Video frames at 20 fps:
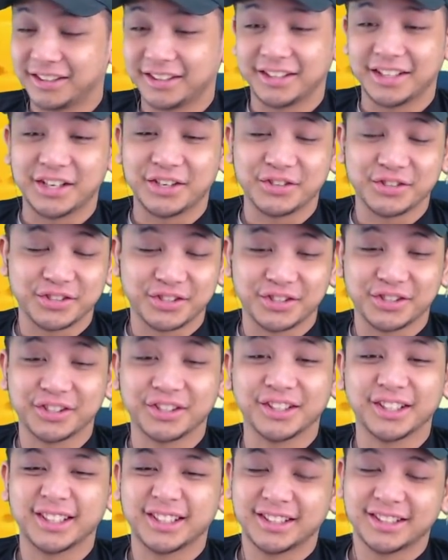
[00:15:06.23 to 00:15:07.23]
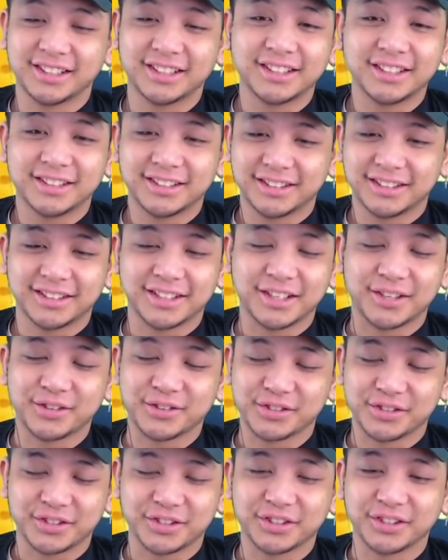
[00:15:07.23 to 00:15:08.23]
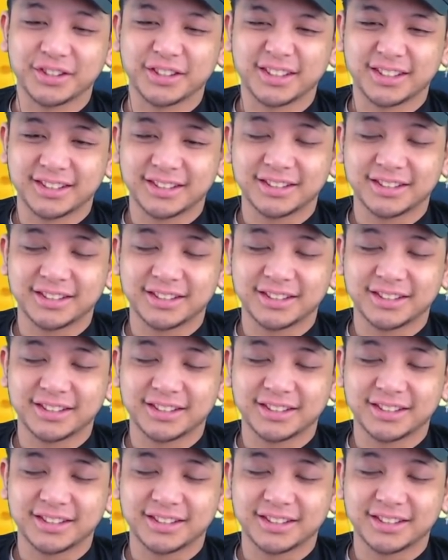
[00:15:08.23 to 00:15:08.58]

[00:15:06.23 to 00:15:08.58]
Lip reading: That was good. That was good.